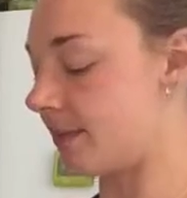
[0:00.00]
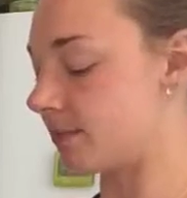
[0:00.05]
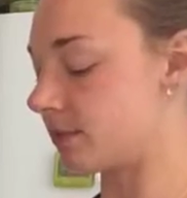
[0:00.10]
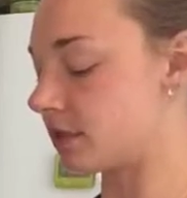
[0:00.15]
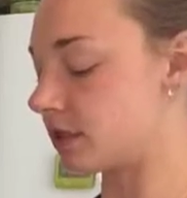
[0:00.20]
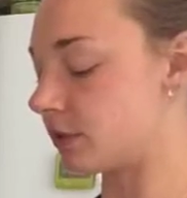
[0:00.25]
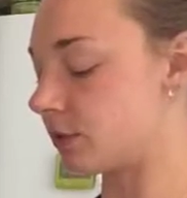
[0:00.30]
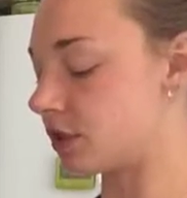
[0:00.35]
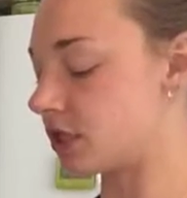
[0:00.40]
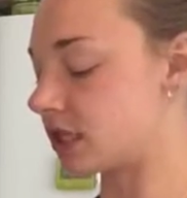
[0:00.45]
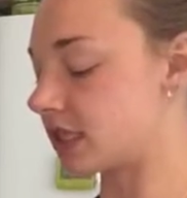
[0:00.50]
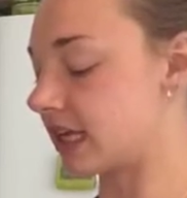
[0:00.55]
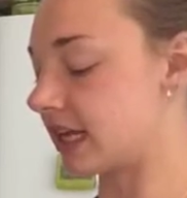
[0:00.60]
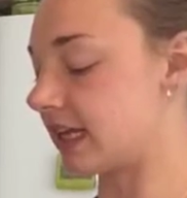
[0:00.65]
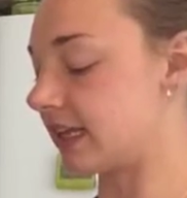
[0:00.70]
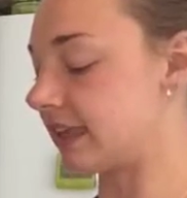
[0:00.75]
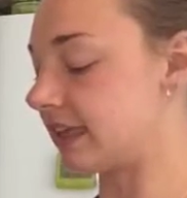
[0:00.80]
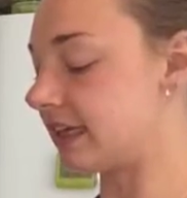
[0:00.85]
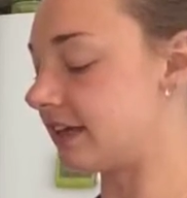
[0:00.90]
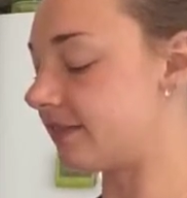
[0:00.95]
so we're just
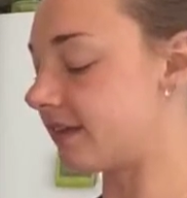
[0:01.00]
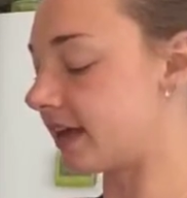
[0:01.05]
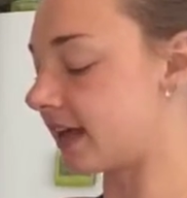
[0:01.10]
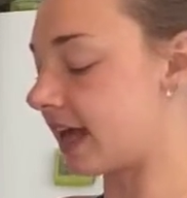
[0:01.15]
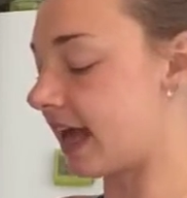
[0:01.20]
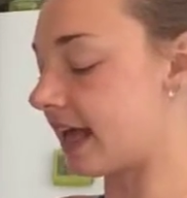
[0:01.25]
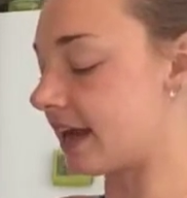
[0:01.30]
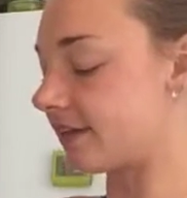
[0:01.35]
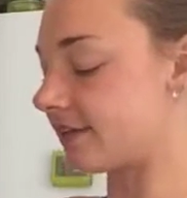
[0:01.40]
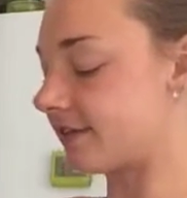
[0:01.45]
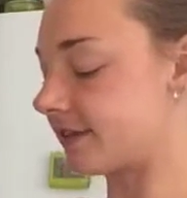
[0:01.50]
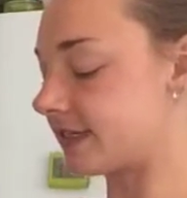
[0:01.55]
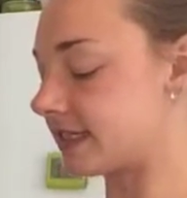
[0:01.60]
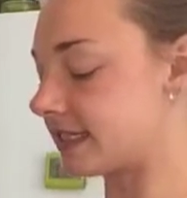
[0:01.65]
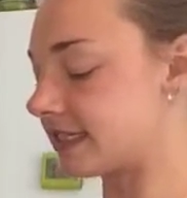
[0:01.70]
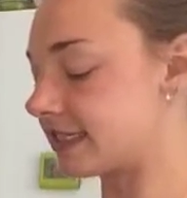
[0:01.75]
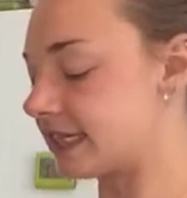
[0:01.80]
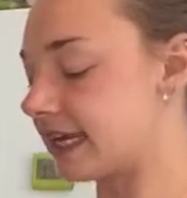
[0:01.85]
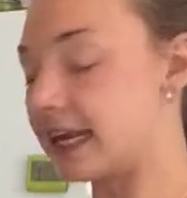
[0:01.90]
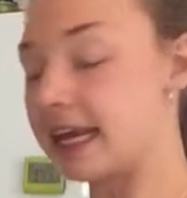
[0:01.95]
going to leave it kind of
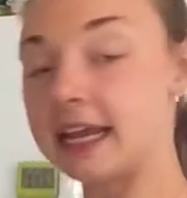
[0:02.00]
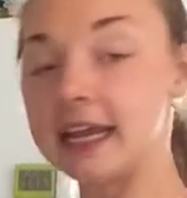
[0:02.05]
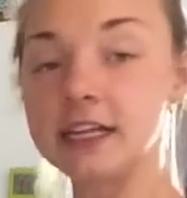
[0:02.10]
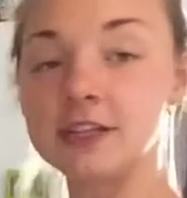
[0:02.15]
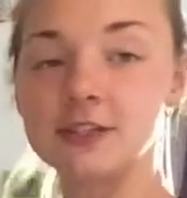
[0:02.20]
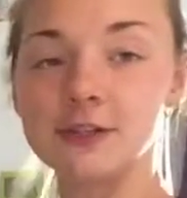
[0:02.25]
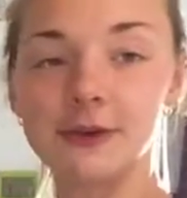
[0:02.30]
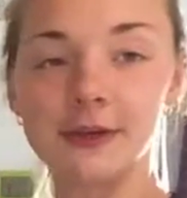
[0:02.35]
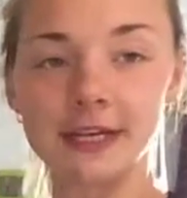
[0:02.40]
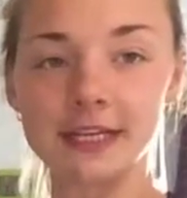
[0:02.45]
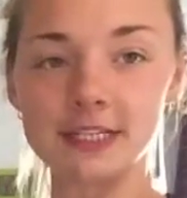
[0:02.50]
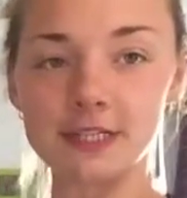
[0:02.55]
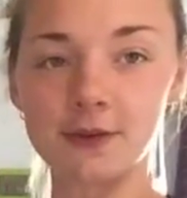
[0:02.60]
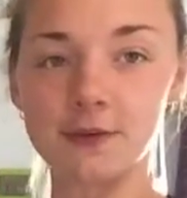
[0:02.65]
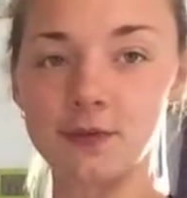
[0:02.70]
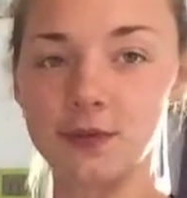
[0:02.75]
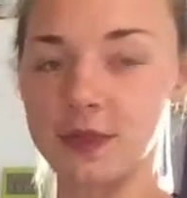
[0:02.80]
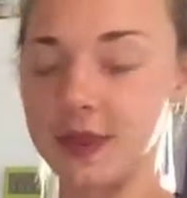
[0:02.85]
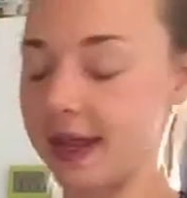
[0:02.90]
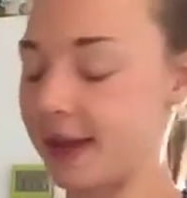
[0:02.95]
sitting, doing its
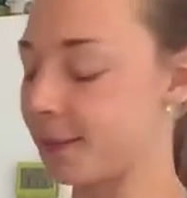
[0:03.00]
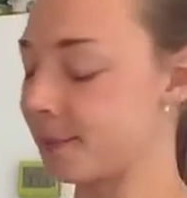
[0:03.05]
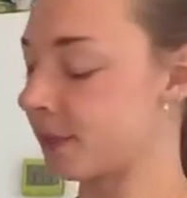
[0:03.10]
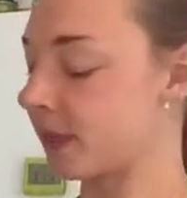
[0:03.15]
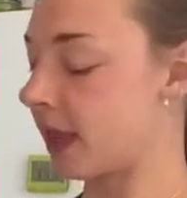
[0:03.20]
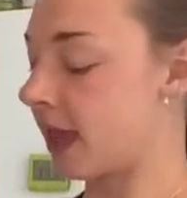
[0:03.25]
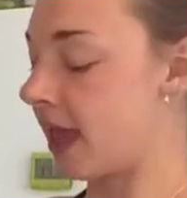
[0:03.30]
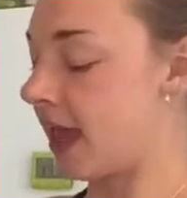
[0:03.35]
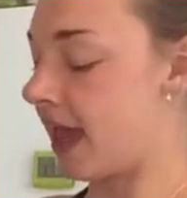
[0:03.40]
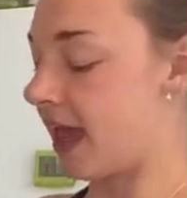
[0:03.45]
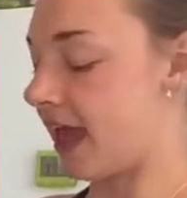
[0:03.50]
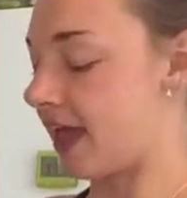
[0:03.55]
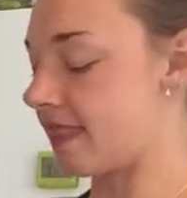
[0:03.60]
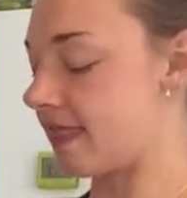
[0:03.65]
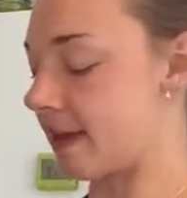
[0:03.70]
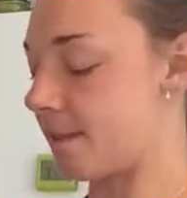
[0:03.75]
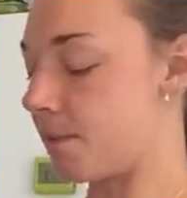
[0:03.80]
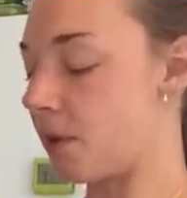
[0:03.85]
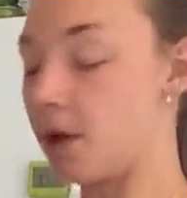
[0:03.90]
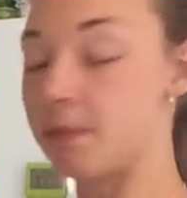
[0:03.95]
own thing,
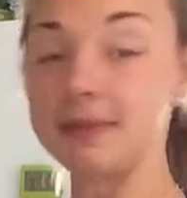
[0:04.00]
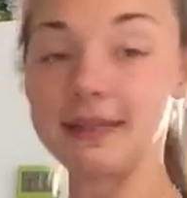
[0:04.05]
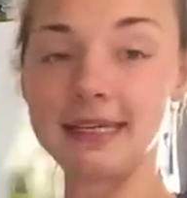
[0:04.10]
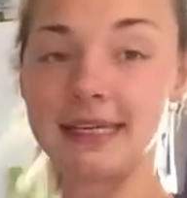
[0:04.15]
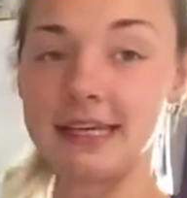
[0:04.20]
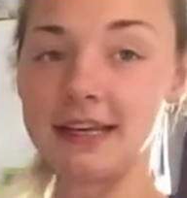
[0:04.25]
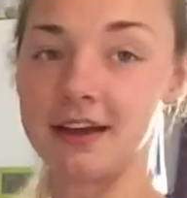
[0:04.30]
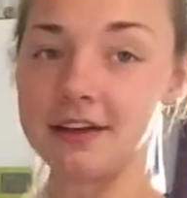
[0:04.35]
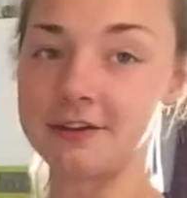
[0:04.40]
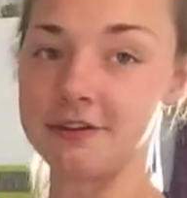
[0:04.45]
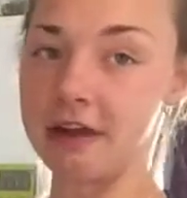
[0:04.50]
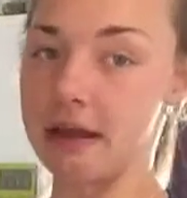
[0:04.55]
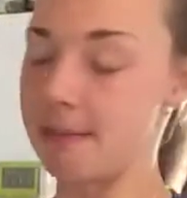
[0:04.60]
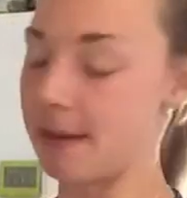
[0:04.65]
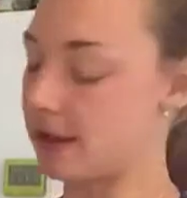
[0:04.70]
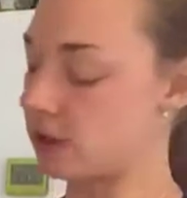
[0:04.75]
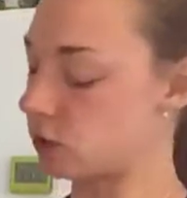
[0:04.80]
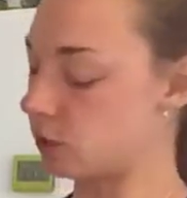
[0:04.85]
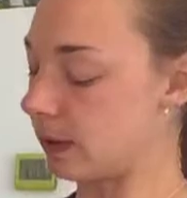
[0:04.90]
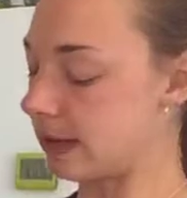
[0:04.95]
and then pop the heat on it at
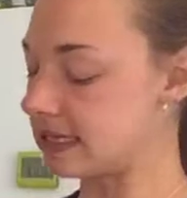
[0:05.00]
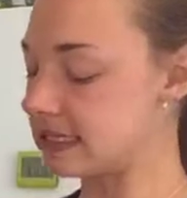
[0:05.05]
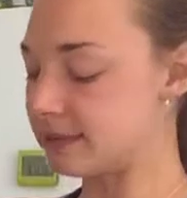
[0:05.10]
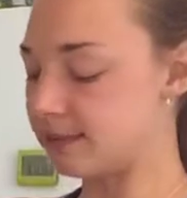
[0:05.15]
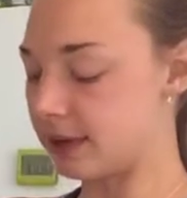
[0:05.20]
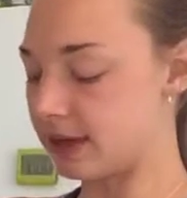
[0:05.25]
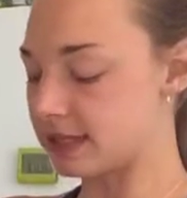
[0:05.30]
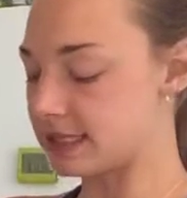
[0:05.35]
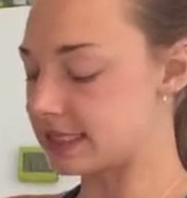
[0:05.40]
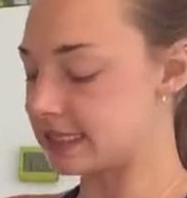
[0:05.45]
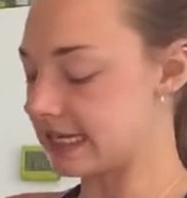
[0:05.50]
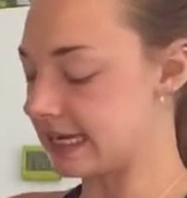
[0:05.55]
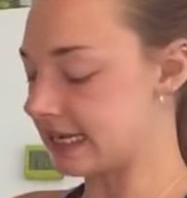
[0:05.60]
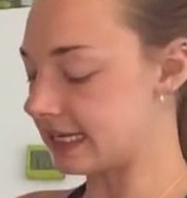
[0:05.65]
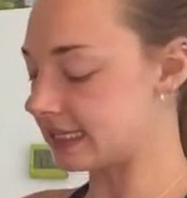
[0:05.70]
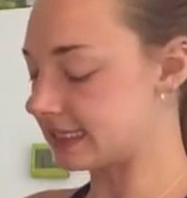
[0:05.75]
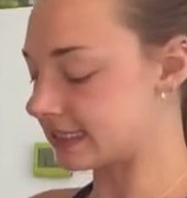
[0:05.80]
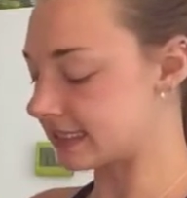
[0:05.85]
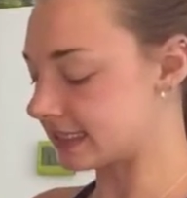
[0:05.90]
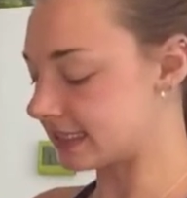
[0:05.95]
about 20 past 6.
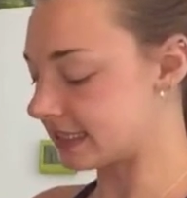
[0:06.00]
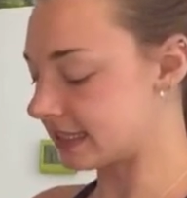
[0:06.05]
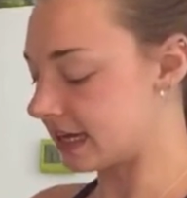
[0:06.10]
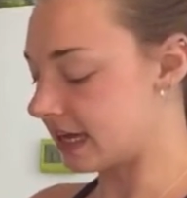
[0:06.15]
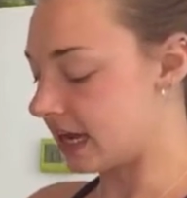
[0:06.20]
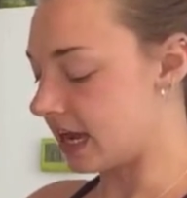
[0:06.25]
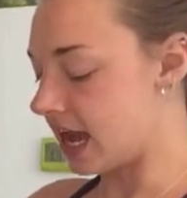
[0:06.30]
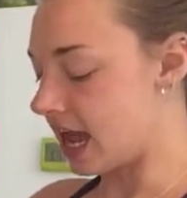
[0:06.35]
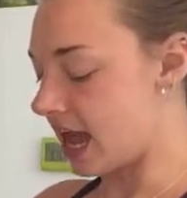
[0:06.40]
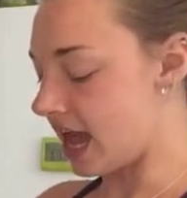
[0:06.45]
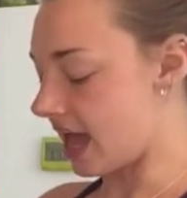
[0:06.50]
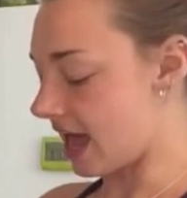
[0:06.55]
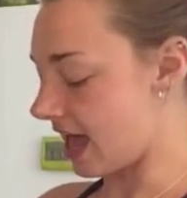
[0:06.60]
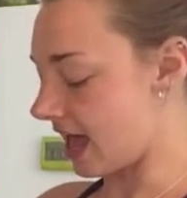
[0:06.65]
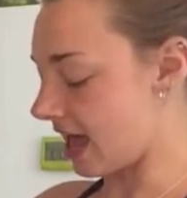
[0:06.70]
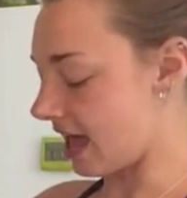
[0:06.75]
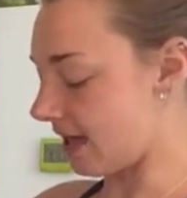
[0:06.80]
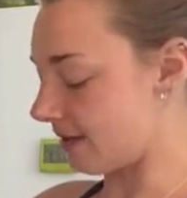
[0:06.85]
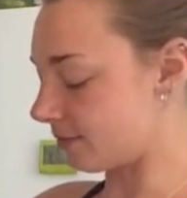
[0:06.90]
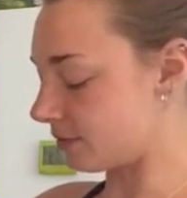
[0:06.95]

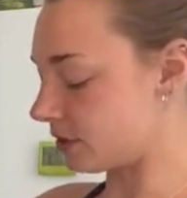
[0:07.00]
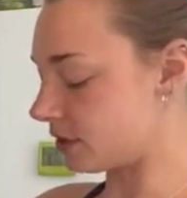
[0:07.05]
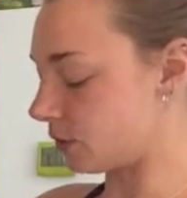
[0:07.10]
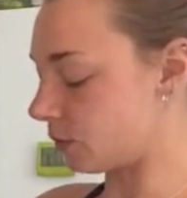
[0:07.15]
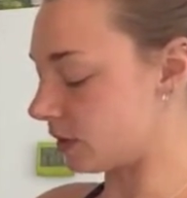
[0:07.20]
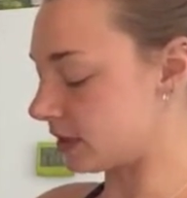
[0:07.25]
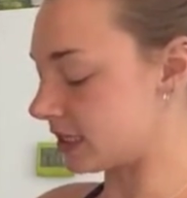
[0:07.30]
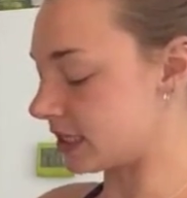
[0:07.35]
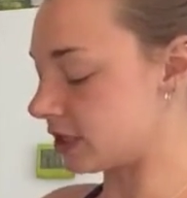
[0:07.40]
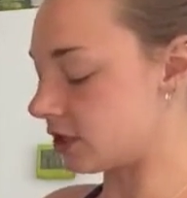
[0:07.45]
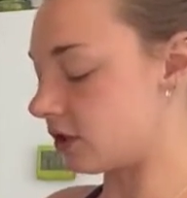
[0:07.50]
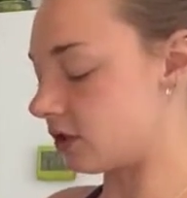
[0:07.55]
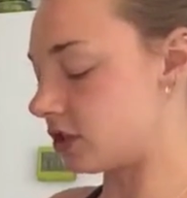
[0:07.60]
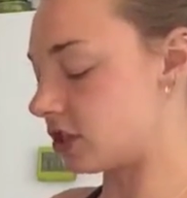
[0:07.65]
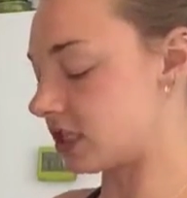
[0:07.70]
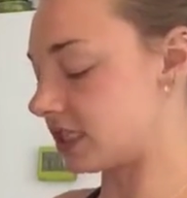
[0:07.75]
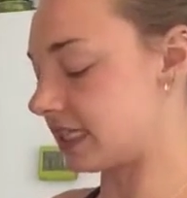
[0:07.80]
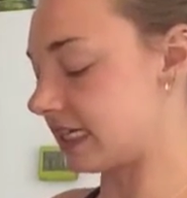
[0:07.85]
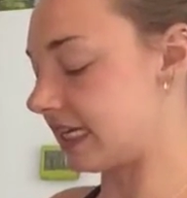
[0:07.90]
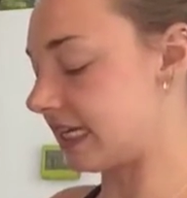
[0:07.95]
So once it's cooked,
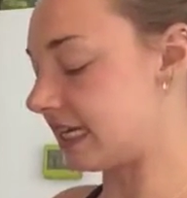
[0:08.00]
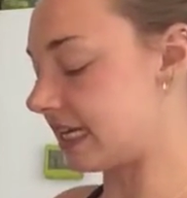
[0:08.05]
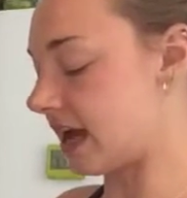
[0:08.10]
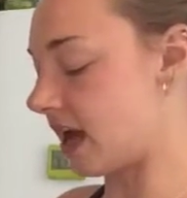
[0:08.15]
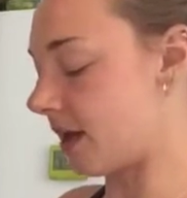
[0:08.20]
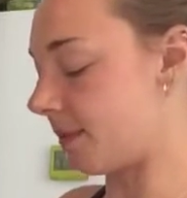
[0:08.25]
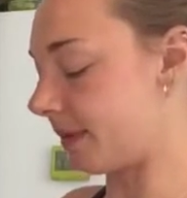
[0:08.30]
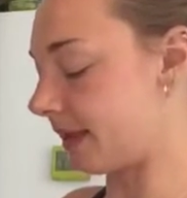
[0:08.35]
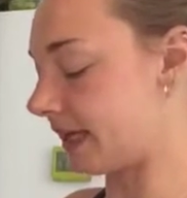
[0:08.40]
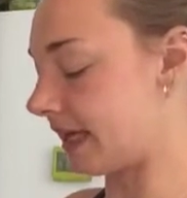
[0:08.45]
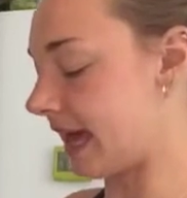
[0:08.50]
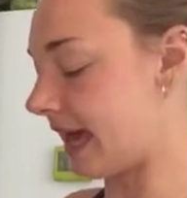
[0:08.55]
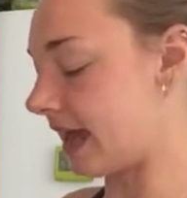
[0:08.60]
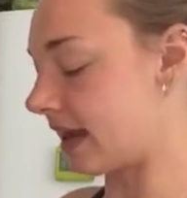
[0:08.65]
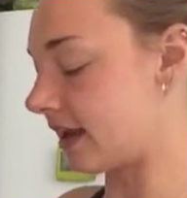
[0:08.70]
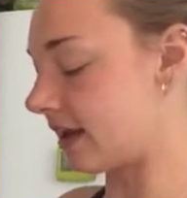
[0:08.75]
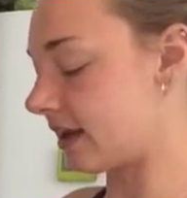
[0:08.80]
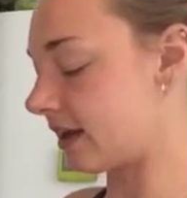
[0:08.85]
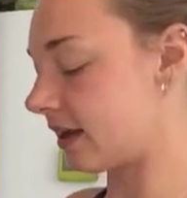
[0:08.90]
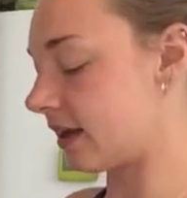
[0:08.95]
just to heat it up
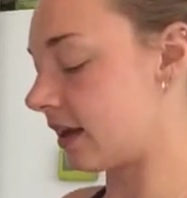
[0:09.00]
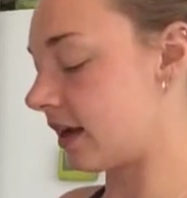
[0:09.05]
again,